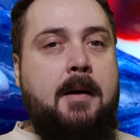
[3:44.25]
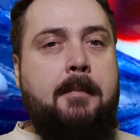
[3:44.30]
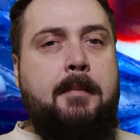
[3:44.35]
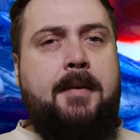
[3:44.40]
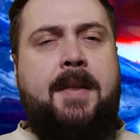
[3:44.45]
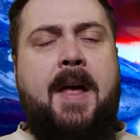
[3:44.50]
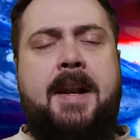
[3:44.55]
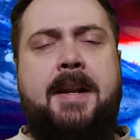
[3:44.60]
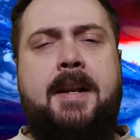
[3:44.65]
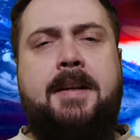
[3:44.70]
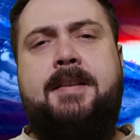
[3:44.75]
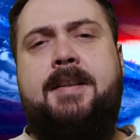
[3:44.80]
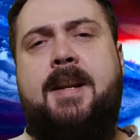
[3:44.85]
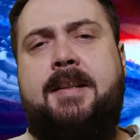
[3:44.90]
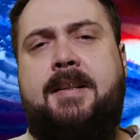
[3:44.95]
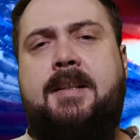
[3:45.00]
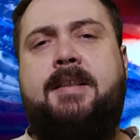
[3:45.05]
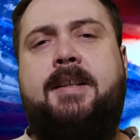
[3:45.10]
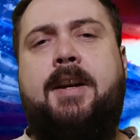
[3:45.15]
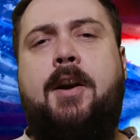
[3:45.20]
But that doesn't
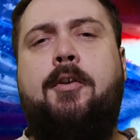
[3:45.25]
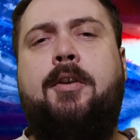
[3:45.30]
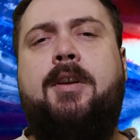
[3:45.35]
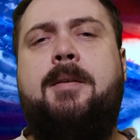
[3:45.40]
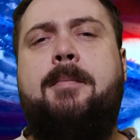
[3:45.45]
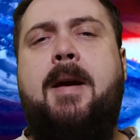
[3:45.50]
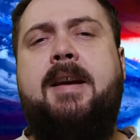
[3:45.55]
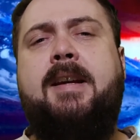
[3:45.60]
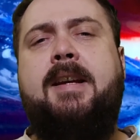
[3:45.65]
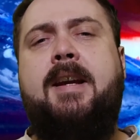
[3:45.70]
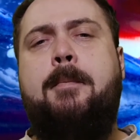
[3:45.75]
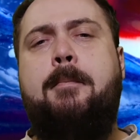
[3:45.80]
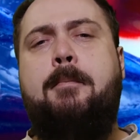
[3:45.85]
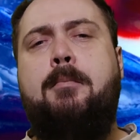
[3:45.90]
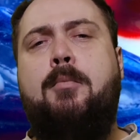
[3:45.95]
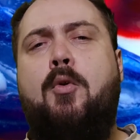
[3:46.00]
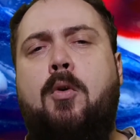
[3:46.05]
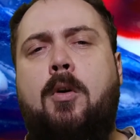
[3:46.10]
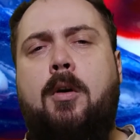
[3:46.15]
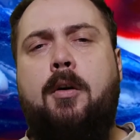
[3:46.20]
necessarily make him
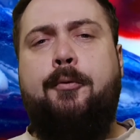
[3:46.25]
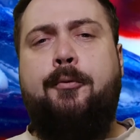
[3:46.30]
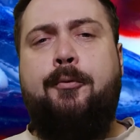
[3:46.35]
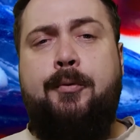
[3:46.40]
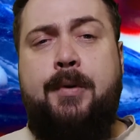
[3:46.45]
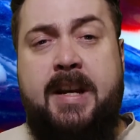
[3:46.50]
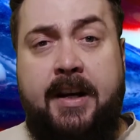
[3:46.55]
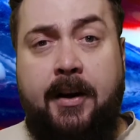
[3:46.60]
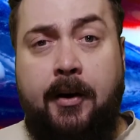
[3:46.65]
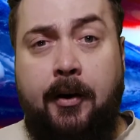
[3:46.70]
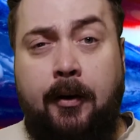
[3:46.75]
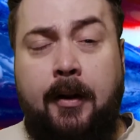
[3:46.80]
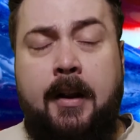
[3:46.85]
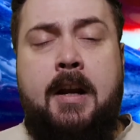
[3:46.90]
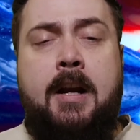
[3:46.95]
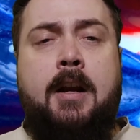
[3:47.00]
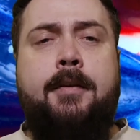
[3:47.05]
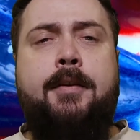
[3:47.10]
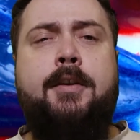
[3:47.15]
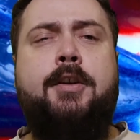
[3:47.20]
more real.
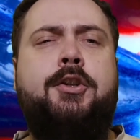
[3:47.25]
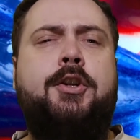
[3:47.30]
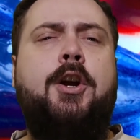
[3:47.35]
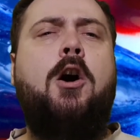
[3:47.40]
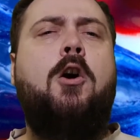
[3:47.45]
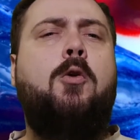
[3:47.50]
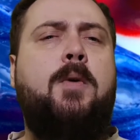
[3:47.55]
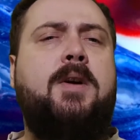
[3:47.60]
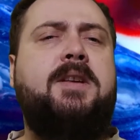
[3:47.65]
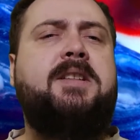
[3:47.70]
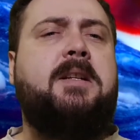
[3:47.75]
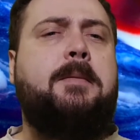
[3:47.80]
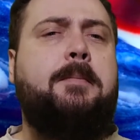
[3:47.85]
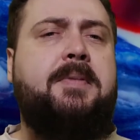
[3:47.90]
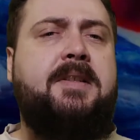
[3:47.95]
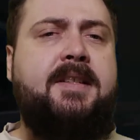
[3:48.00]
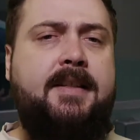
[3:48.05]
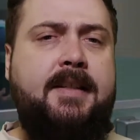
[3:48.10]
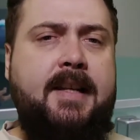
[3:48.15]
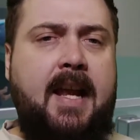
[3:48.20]
The show is
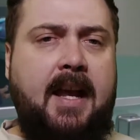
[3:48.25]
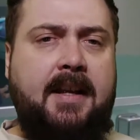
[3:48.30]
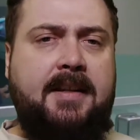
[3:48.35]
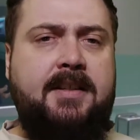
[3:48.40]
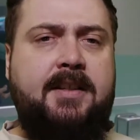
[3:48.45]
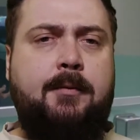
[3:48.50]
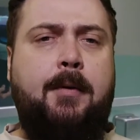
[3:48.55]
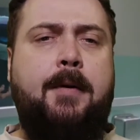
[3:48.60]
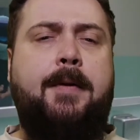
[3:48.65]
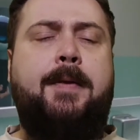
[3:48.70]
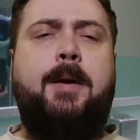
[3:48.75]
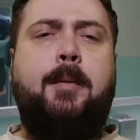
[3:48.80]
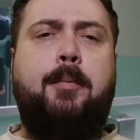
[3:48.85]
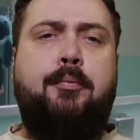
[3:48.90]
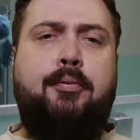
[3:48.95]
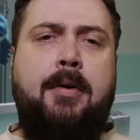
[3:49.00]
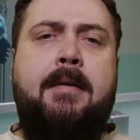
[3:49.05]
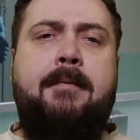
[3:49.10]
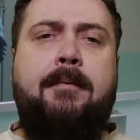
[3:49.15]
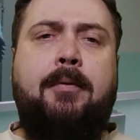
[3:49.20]
obsessed with the
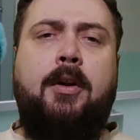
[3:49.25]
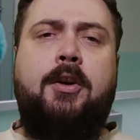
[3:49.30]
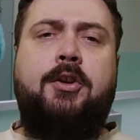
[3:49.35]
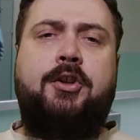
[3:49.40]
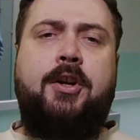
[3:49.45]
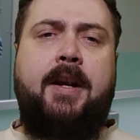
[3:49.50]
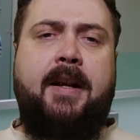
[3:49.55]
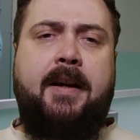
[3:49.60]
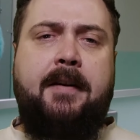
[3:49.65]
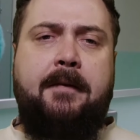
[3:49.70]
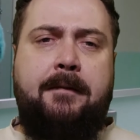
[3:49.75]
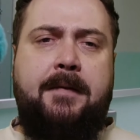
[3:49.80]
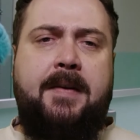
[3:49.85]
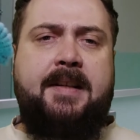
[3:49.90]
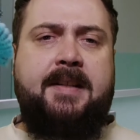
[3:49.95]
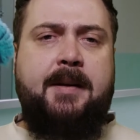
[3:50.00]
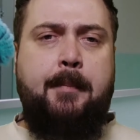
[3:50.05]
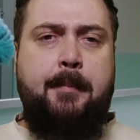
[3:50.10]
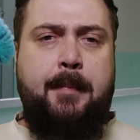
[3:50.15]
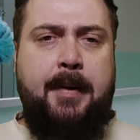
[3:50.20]
privileging of
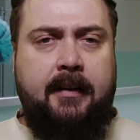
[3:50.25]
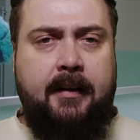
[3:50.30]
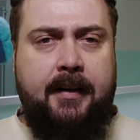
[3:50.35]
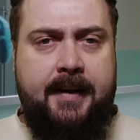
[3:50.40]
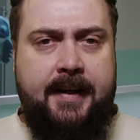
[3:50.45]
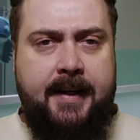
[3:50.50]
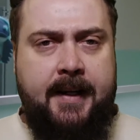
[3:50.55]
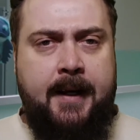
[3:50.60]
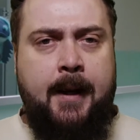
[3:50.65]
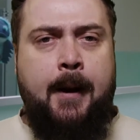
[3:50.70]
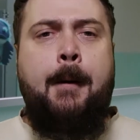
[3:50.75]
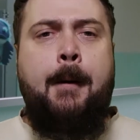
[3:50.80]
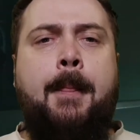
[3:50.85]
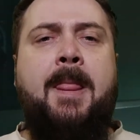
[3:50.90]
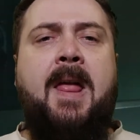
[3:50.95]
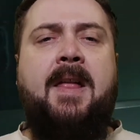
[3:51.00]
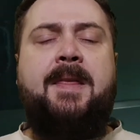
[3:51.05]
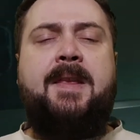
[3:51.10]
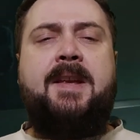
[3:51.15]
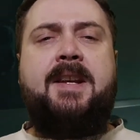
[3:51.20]
visibility
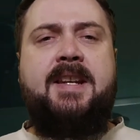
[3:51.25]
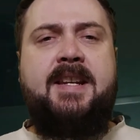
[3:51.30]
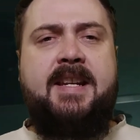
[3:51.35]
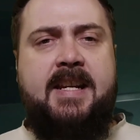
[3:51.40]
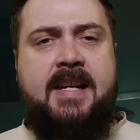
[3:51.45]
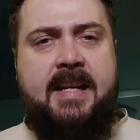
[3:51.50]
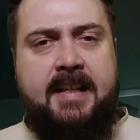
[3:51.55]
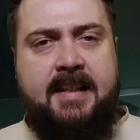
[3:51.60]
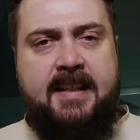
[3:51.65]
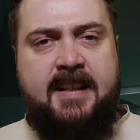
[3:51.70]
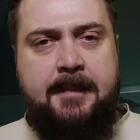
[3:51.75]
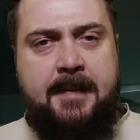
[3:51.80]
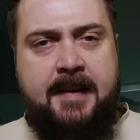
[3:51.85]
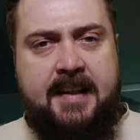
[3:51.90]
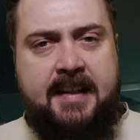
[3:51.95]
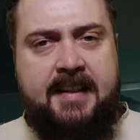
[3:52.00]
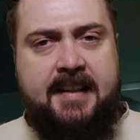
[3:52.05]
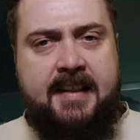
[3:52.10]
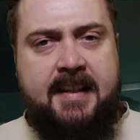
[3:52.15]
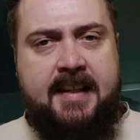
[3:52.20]
and the need to
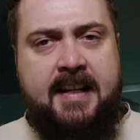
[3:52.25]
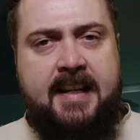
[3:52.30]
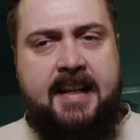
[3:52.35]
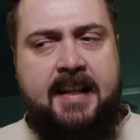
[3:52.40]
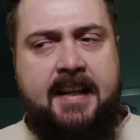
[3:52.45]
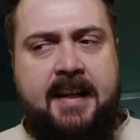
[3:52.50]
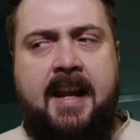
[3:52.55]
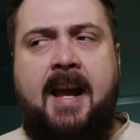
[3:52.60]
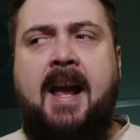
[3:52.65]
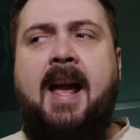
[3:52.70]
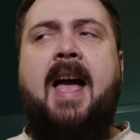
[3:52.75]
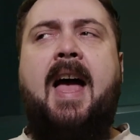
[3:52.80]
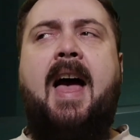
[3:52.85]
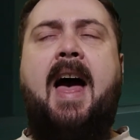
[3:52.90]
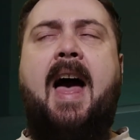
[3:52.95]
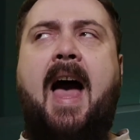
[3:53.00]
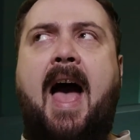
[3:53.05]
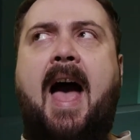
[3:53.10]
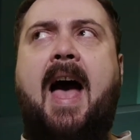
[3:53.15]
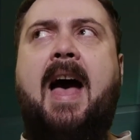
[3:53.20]
be seen
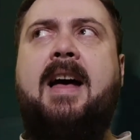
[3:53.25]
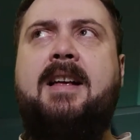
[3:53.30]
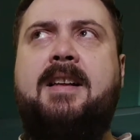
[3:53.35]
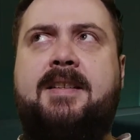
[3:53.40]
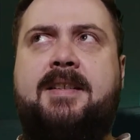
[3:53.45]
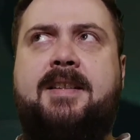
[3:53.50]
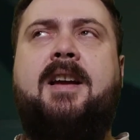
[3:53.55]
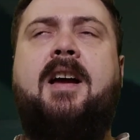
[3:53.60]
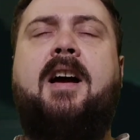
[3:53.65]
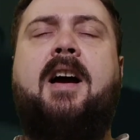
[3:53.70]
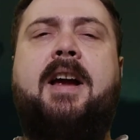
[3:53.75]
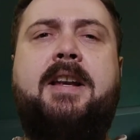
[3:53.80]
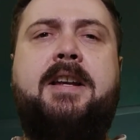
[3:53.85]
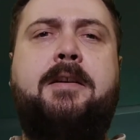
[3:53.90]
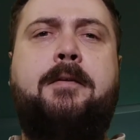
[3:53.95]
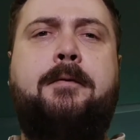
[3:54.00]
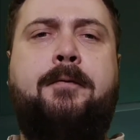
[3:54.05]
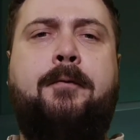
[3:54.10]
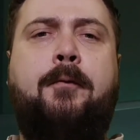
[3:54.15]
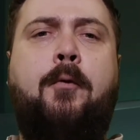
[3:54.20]
as a kind
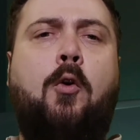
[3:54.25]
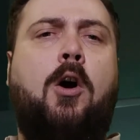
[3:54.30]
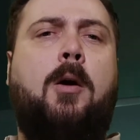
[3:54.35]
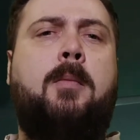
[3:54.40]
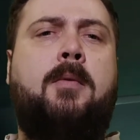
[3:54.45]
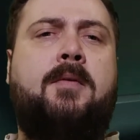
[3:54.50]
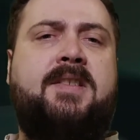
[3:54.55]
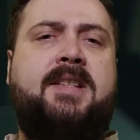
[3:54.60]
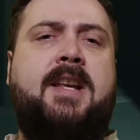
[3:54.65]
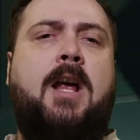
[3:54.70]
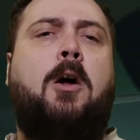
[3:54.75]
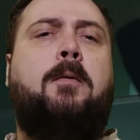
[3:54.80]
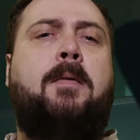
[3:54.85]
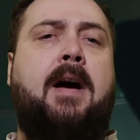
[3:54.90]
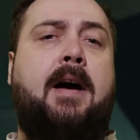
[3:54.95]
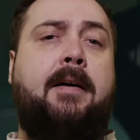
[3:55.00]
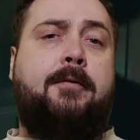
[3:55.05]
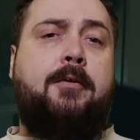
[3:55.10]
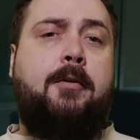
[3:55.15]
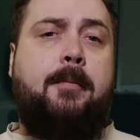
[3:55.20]
of form of self
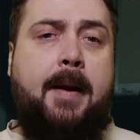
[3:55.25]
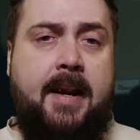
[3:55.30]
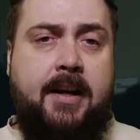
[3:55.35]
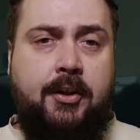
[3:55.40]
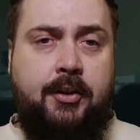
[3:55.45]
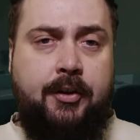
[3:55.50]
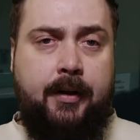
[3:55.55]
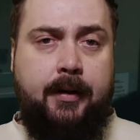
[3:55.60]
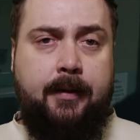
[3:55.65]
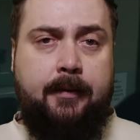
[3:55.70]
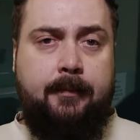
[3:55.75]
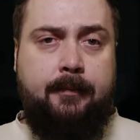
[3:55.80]
affirmation.